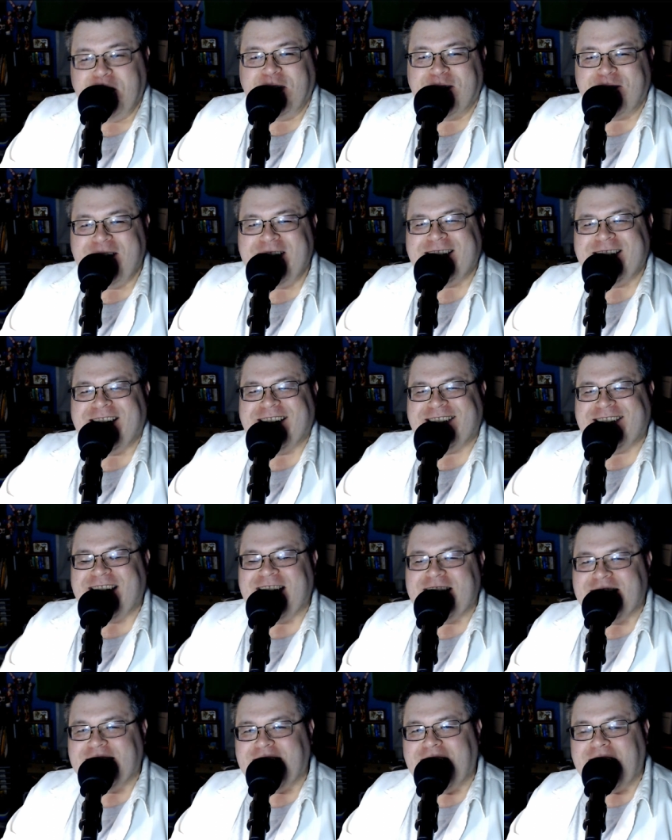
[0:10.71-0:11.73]
degrees outside
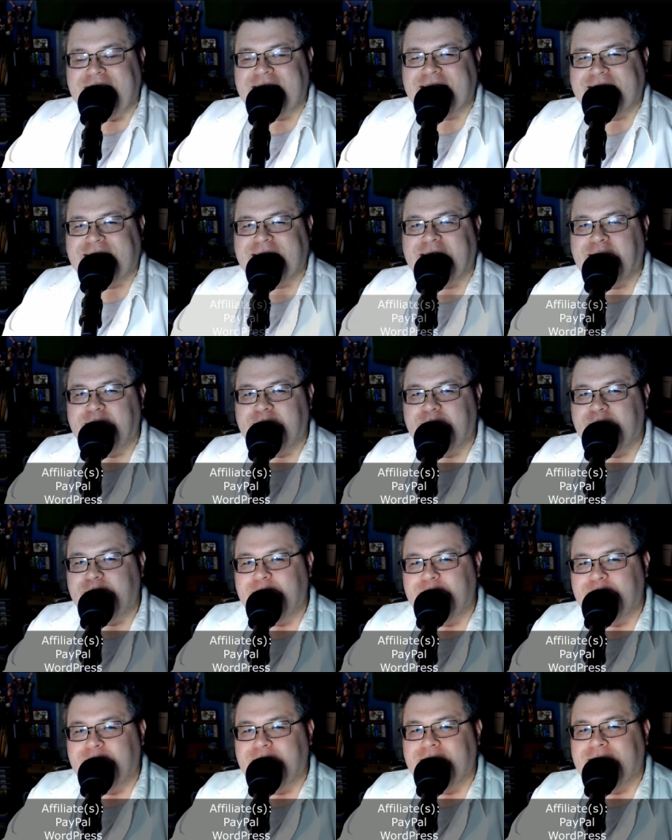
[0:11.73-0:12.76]
today,
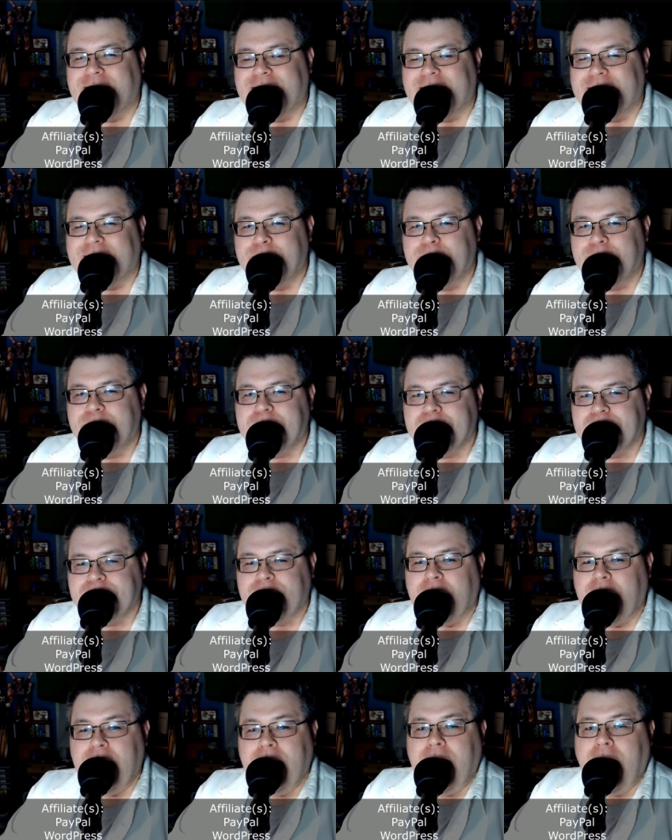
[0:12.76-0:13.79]
so
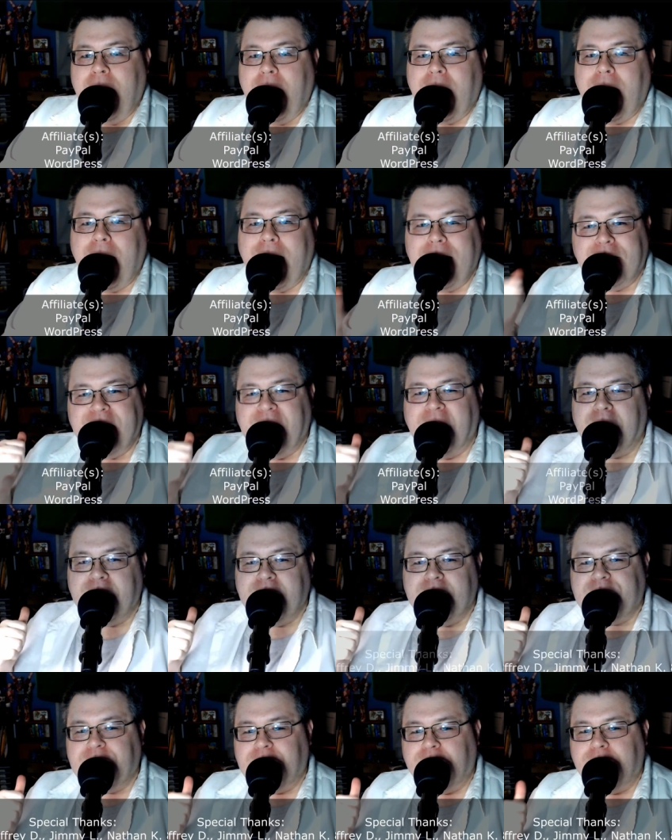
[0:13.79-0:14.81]
I have the air
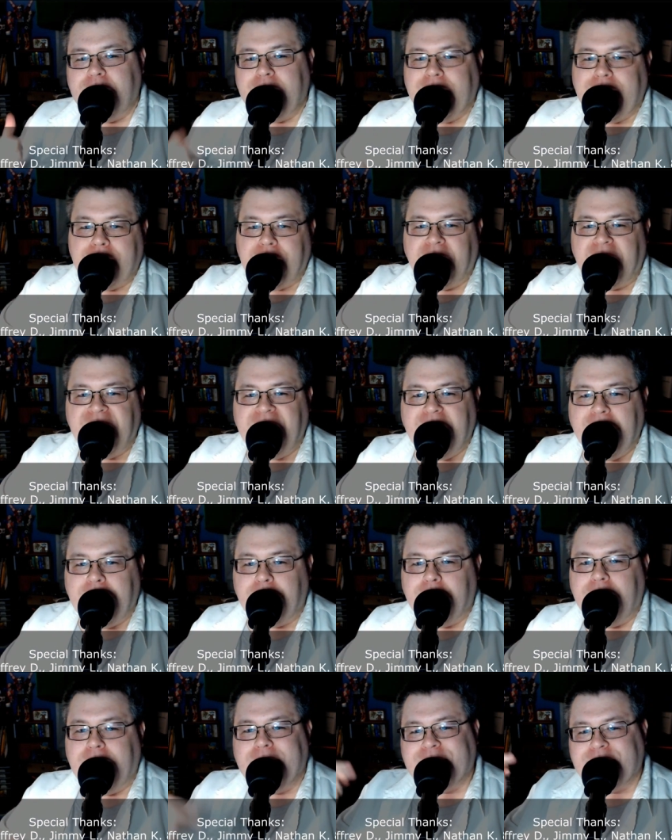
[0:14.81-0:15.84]
conditioner running, I have a fan
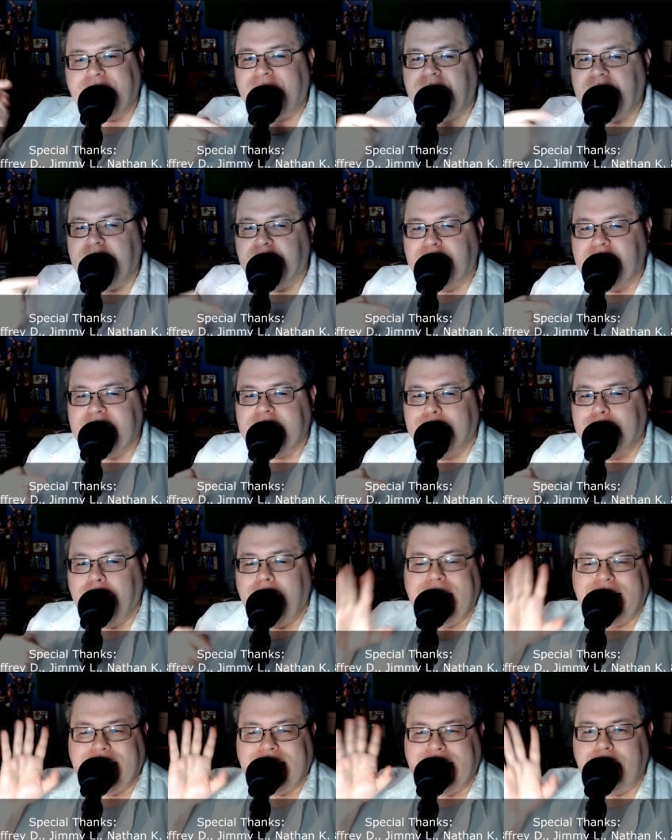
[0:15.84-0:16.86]
running, so I have to use this mic
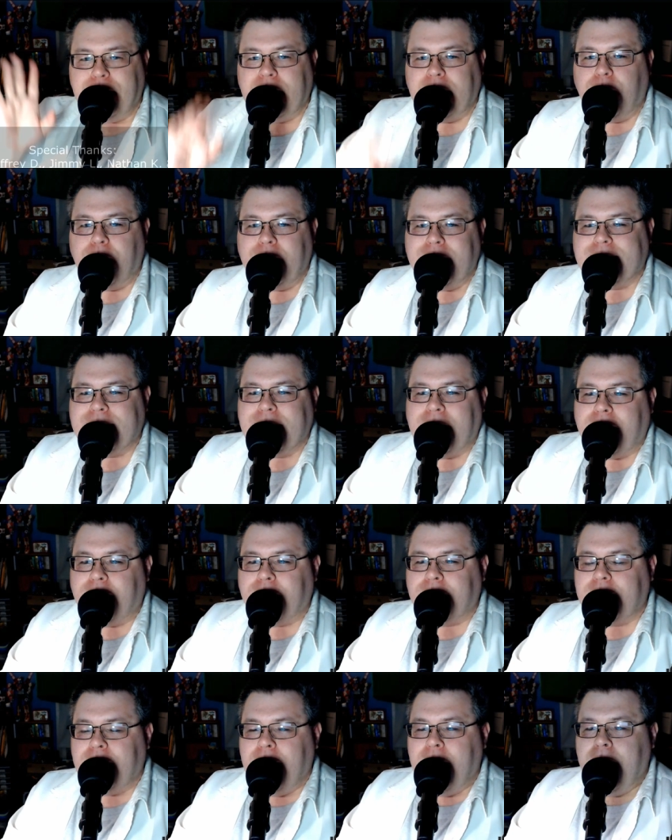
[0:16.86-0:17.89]
to keep the noise out.
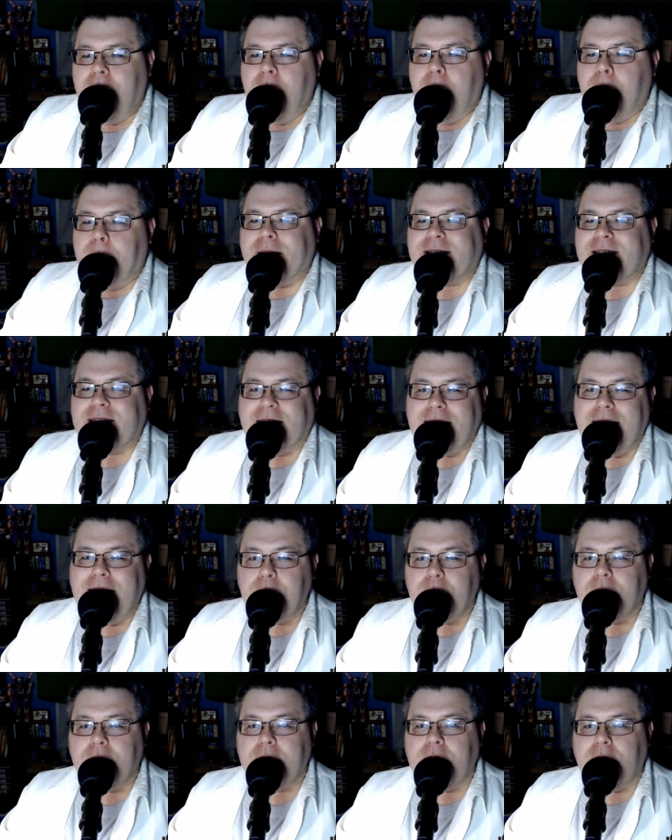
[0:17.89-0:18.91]
But today we're
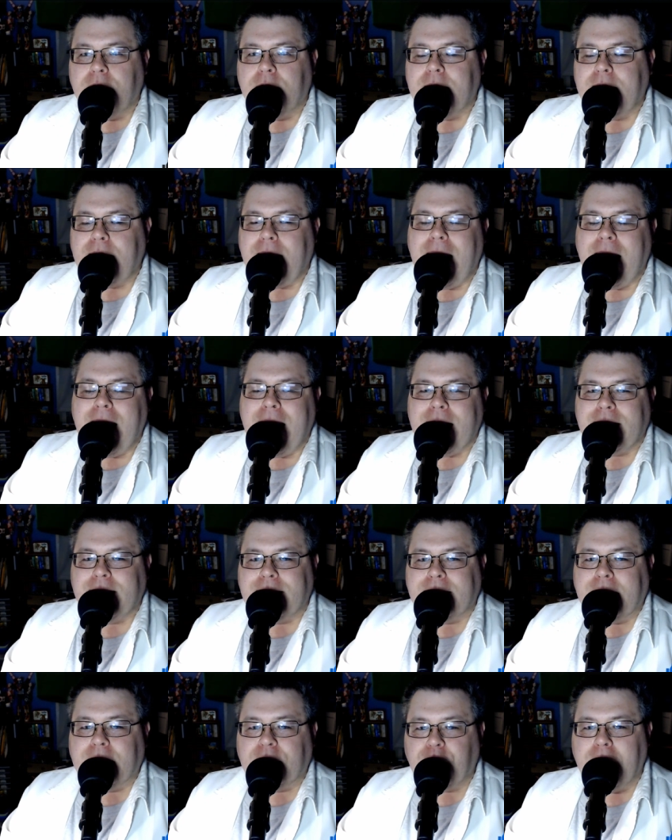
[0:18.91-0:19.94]
going to look at
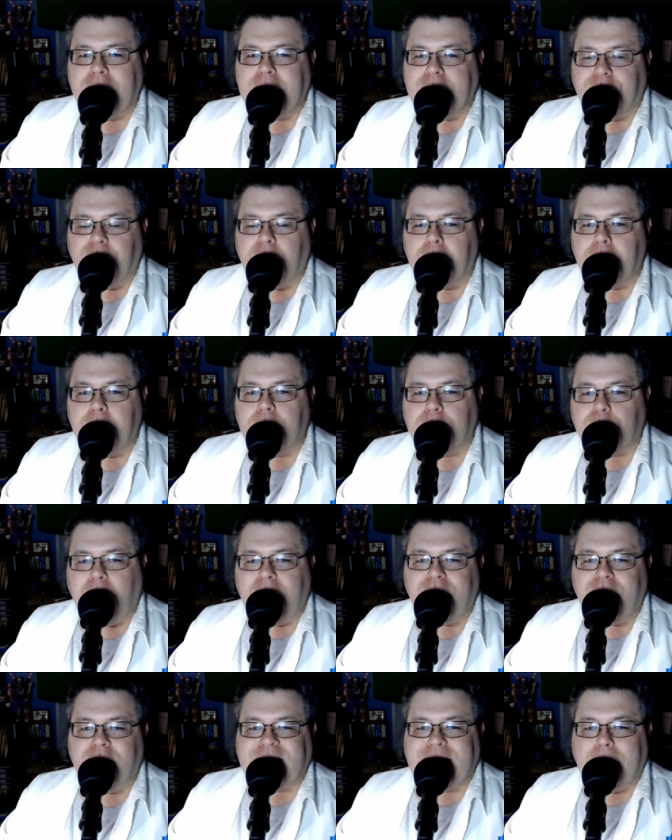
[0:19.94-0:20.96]
Transformers: War
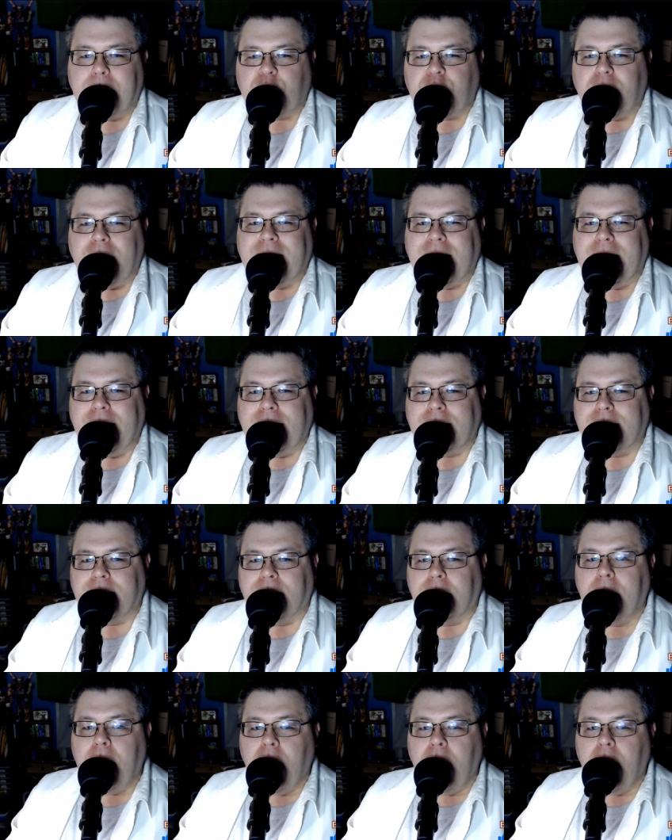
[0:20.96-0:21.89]
for Cybertron Kingdom